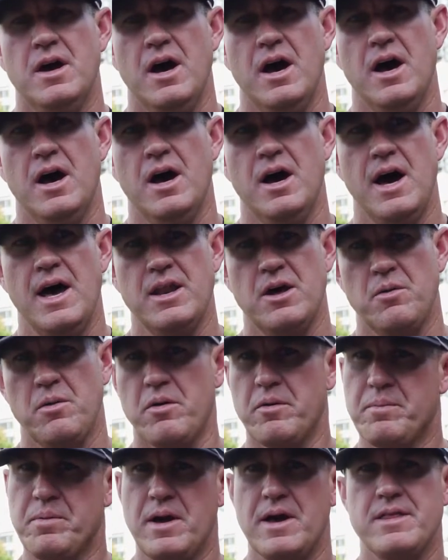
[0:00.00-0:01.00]
Uh, I know we
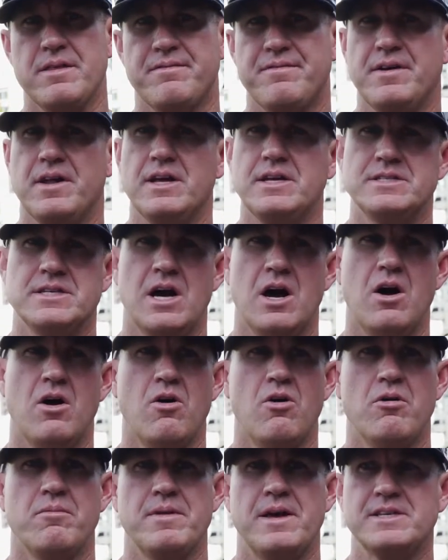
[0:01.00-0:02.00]
were playing the Phillies at
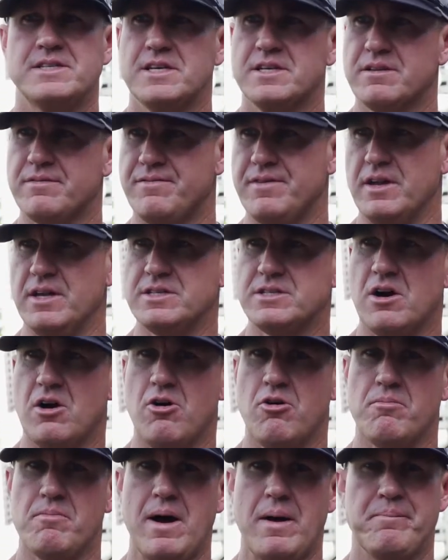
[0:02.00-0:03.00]
home. They sent the Phillies
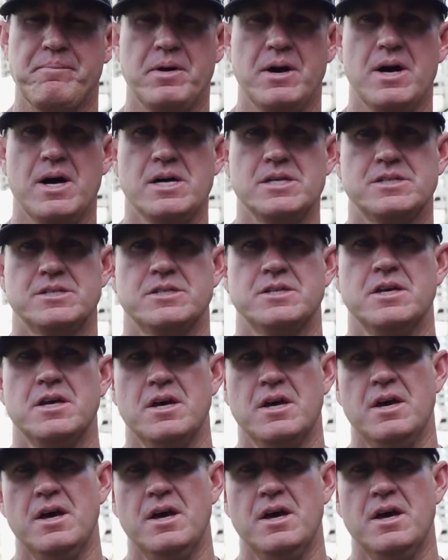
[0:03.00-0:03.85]
home by bus.